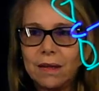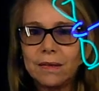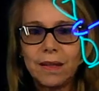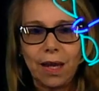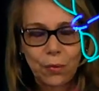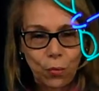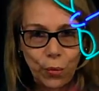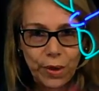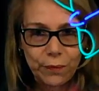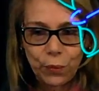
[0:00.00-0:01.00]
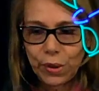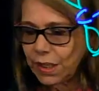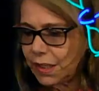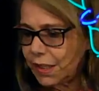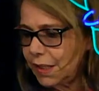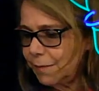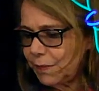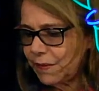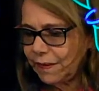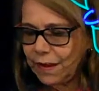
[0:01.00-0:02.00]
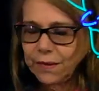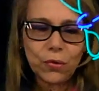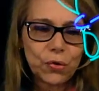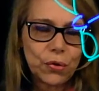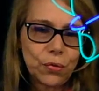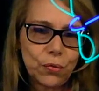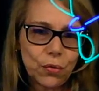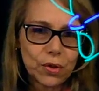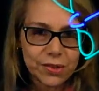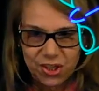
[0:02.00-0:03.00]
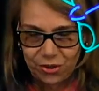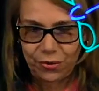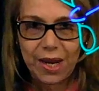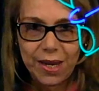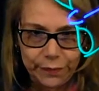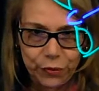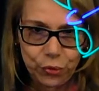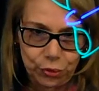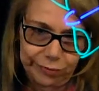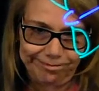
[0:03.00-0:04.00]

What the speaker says: like when we say, do you consider a mule?